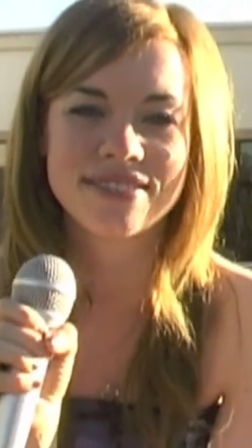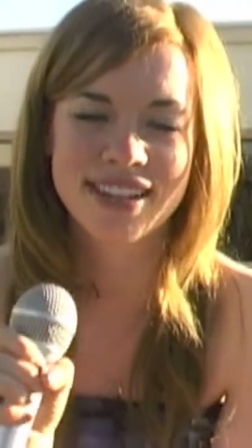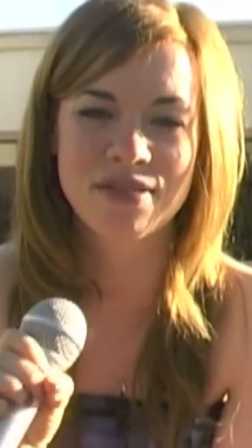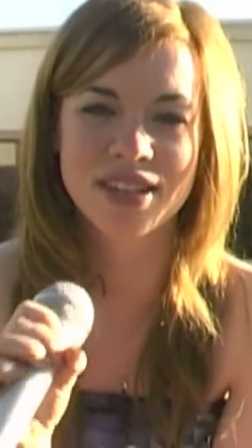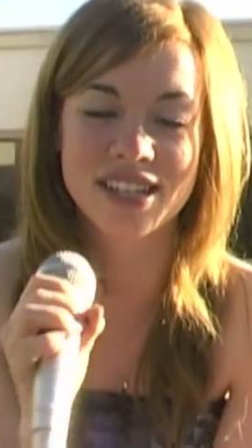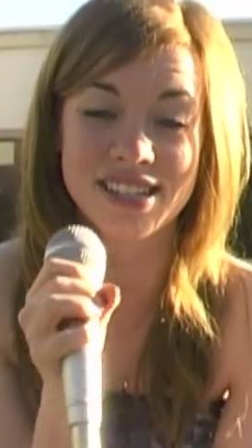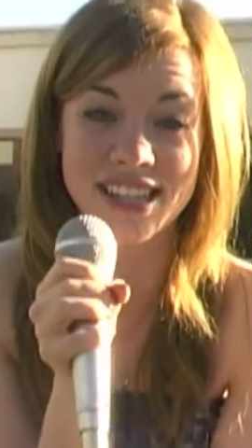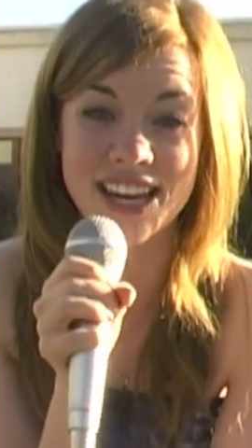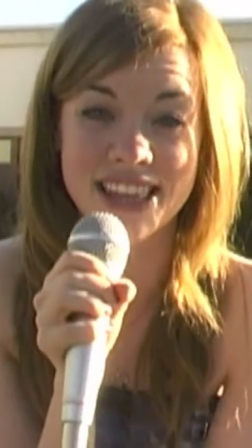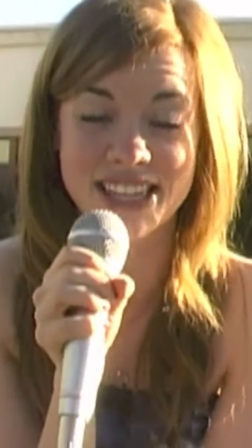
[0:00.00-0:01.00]
I wanted to
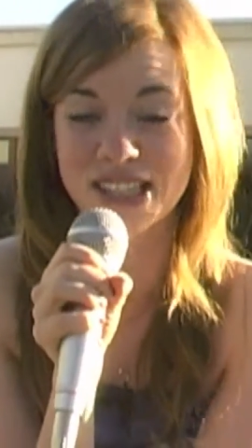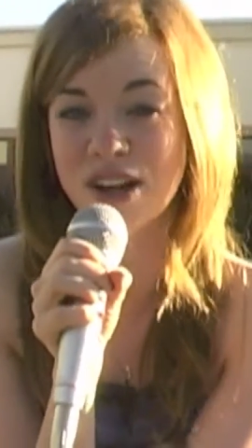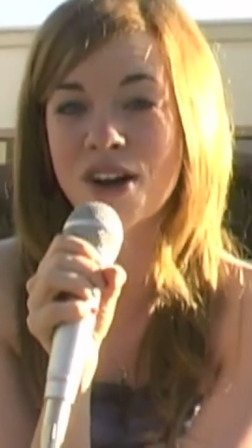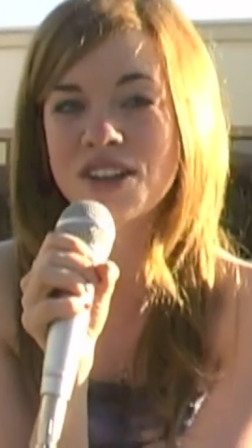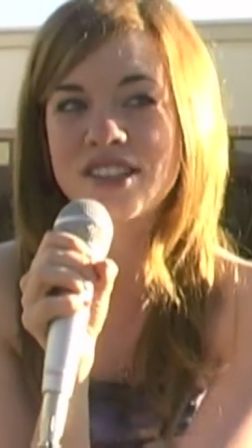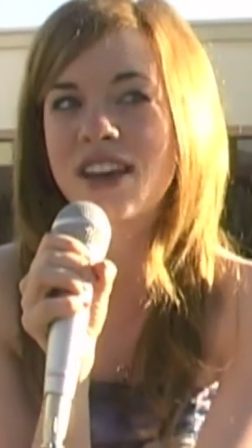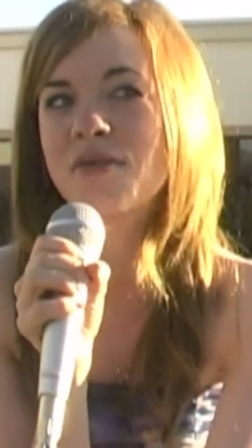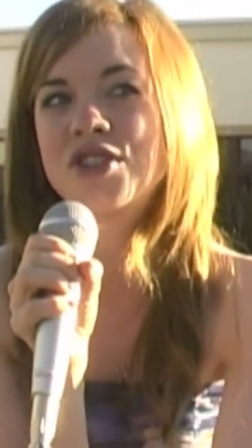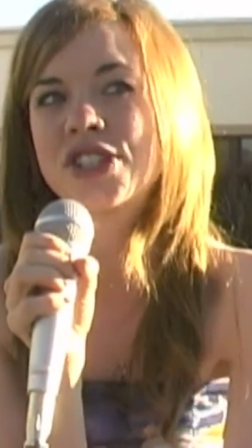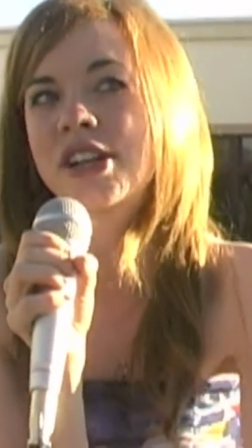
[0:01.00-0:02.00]
study things in college that
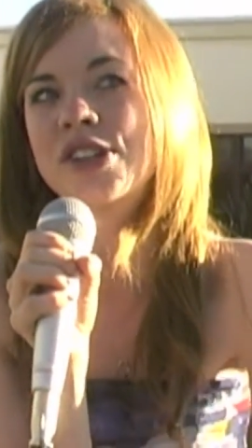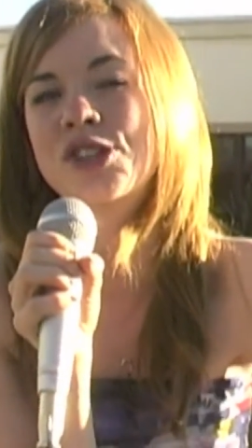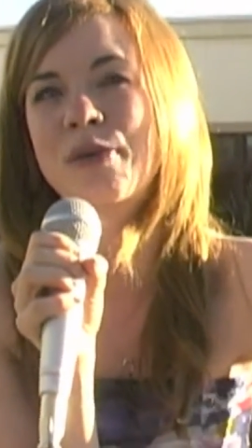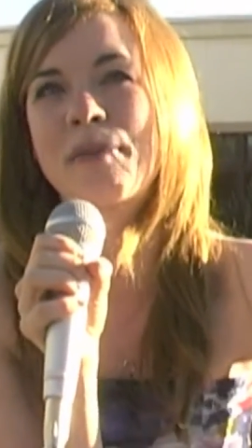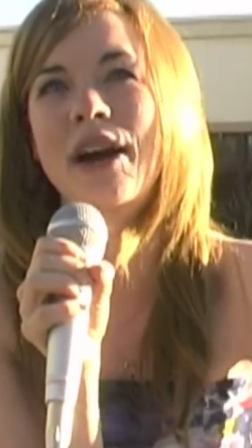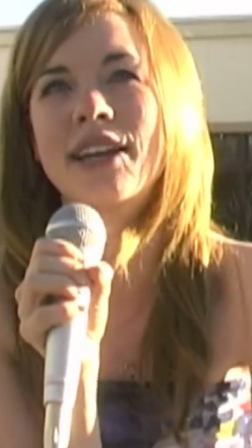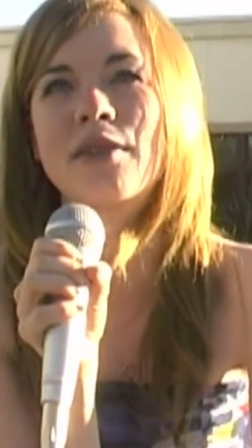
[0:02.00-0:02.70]
would challenge my mind.